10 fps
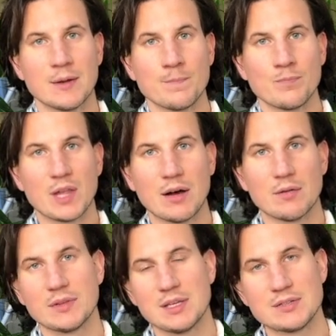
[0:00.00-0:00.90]
Now,
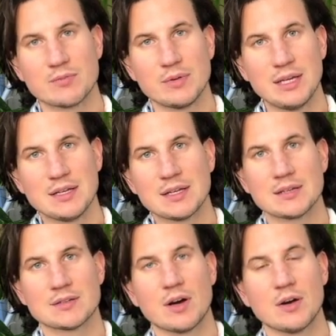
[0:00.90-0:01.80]
these
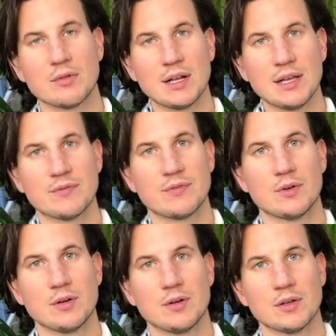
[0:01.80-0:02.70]
readings are really
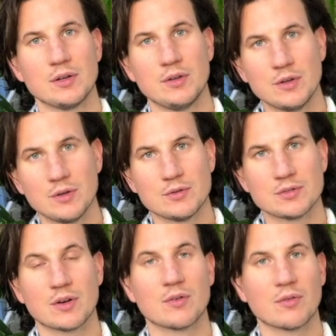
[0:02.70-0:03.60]
for you to
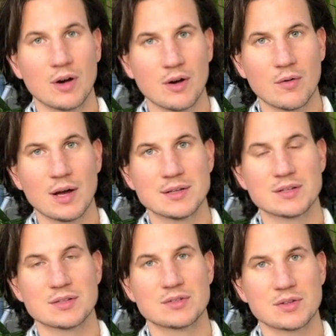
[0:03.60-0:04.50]
grow as a
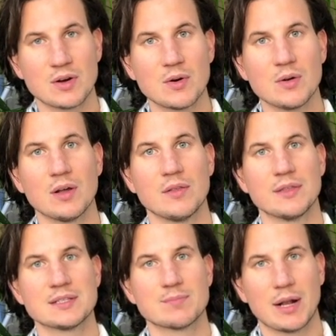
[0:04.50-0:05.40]
soul on
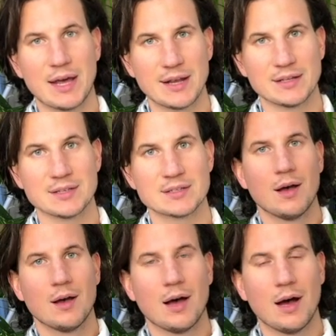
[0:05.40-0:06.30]
this planet.
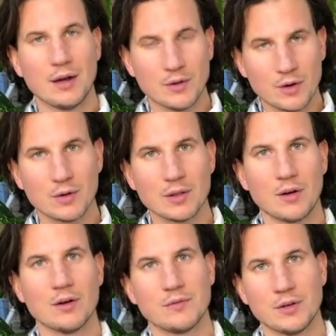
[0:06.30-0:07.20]
I know a lot
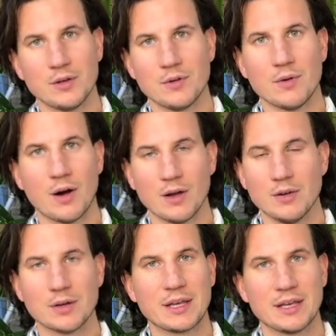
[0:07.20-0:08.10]
of you are
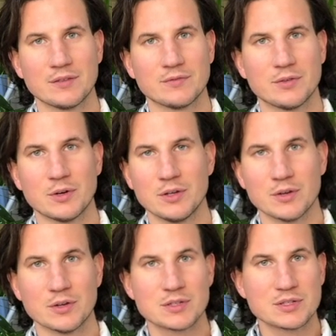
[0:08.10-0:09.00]
looking for
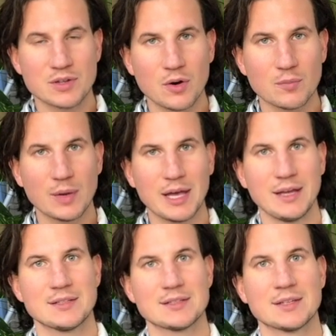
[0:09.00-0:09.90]
your
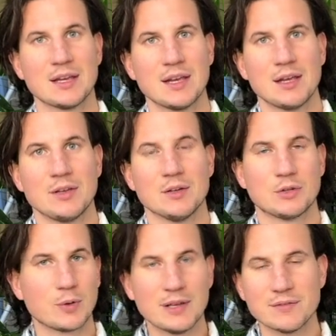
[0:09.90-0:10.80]
soulmate, your
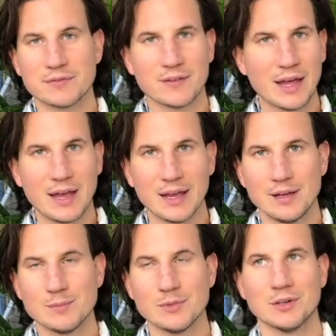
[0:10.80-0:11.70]
twin
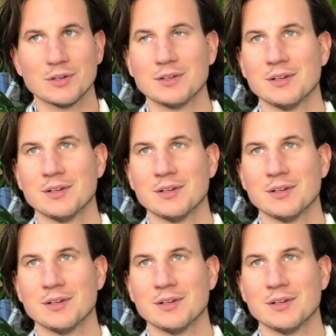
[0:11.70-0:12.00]
flame, your,